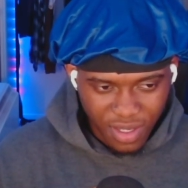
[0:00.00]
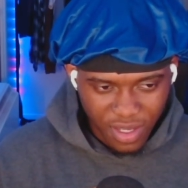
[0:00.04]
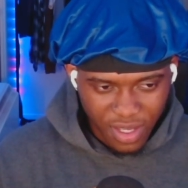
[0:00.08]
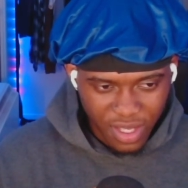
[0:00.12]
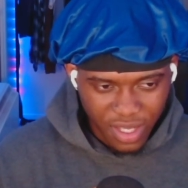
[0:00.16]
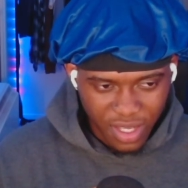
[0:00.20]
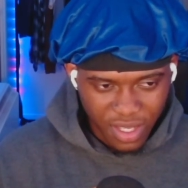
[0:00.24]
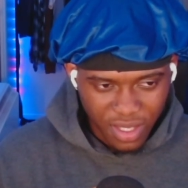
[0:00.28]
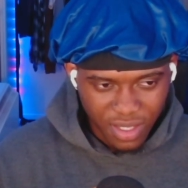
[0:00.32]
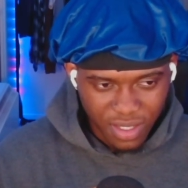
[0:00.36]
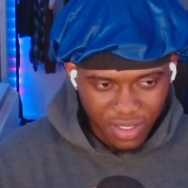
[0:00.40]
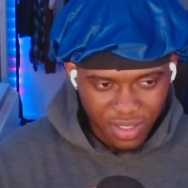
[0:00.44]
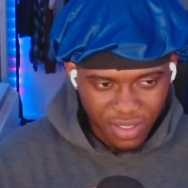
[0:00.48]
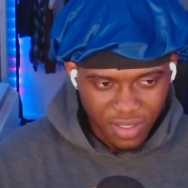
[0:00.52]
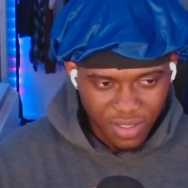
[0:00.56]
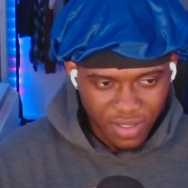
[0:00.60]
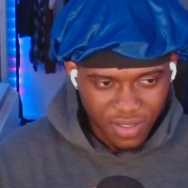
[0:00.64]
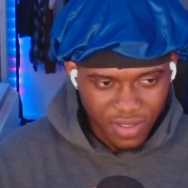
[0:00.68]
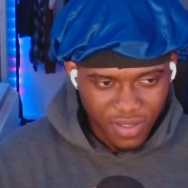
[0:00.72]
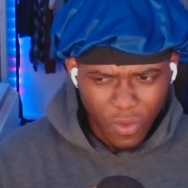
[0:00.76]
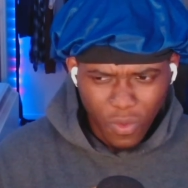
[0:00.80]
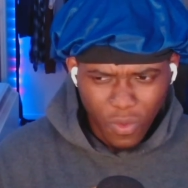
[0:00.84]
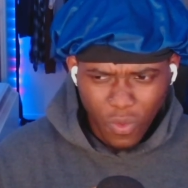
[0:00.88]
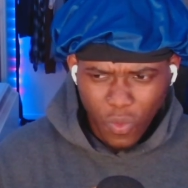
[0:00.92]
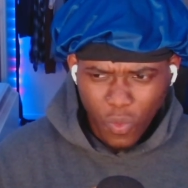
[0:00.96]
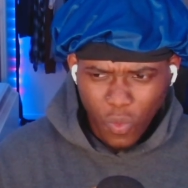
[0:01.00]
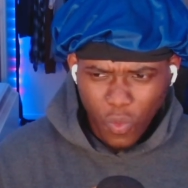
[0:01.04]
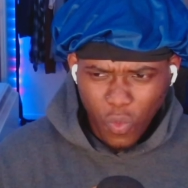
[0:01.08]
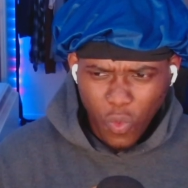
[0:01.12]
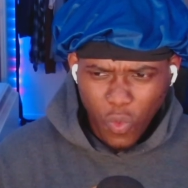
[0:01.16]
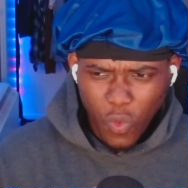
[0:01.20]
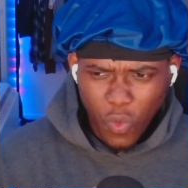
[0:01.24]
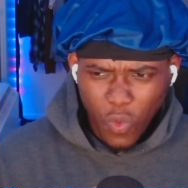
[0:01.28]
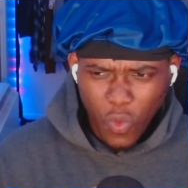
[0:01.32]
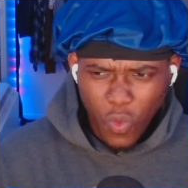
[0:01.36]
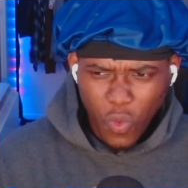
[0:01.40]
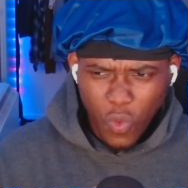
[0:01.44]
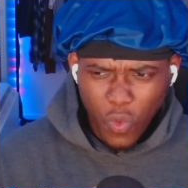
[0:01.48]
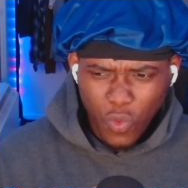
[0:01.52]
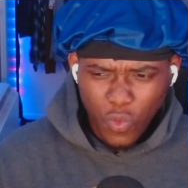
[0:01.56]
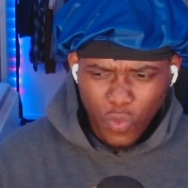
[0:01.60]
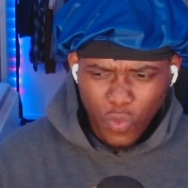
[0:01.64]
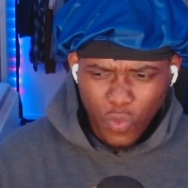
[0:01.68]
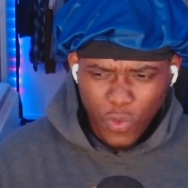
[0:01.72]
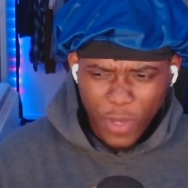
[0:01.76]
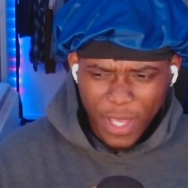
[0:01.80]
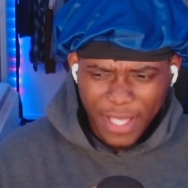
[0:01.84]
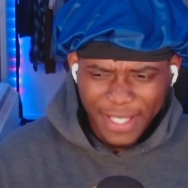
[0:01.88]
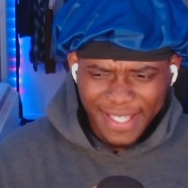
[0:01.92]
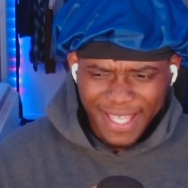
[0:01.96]
Okay.
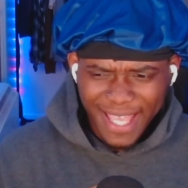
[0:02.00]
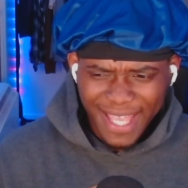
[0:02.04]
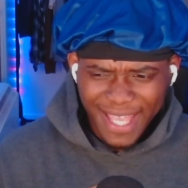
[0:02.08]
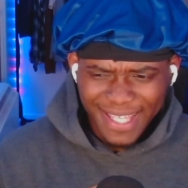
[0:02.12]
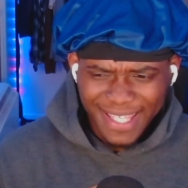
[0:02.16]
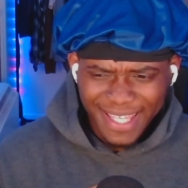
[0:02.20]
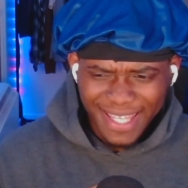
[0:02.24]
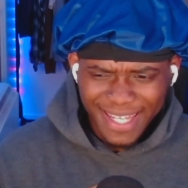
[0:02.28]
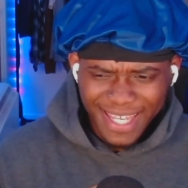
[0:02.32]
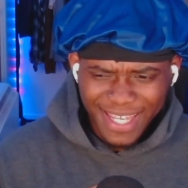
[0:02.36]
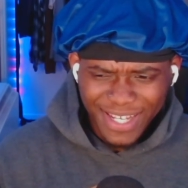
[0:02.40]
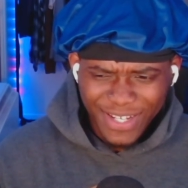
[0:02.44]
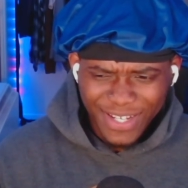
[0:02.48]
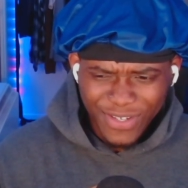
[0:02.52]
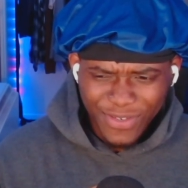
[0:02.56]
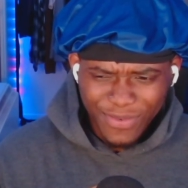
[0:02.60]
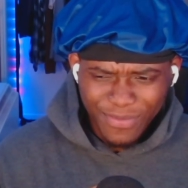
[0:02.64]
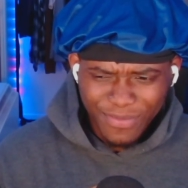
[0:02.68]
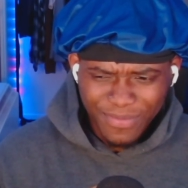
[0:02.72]
Ooh, assassinate them?